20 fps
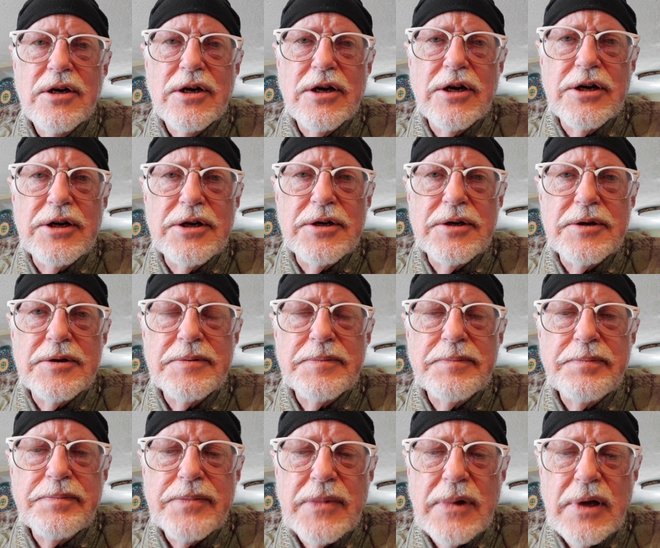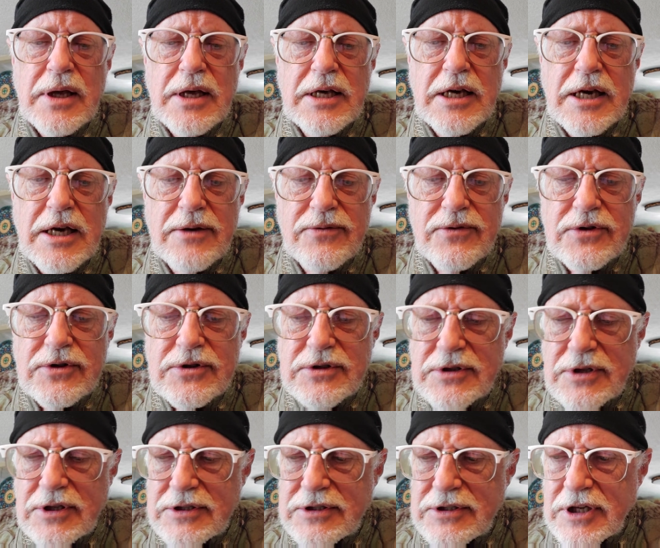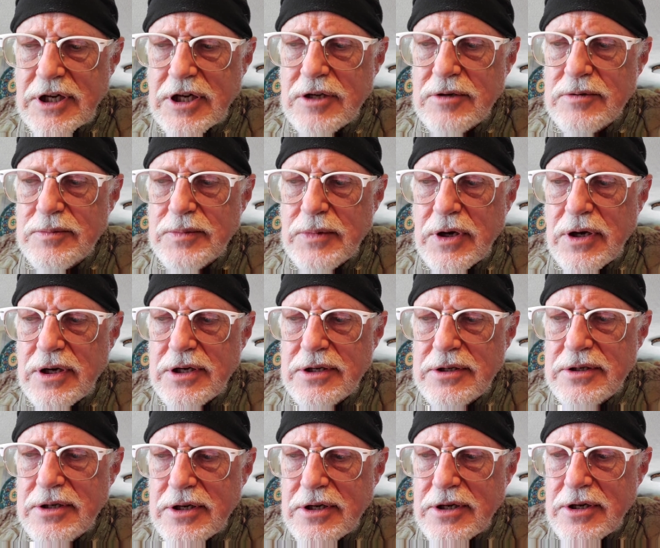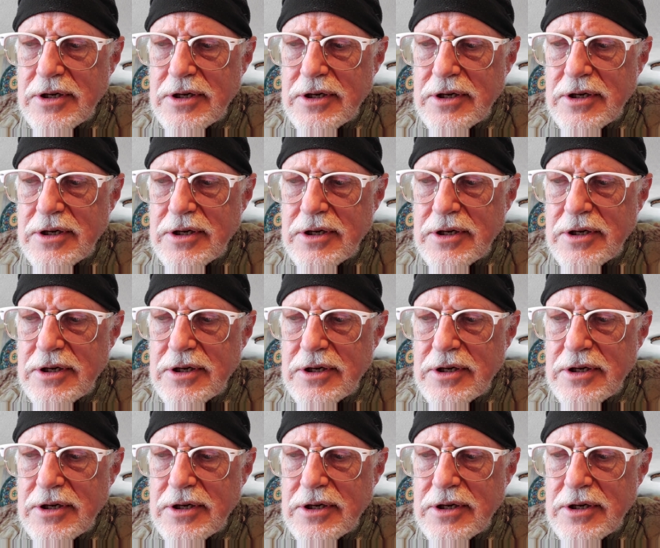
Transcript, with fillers: Um, he gave us a sound mind,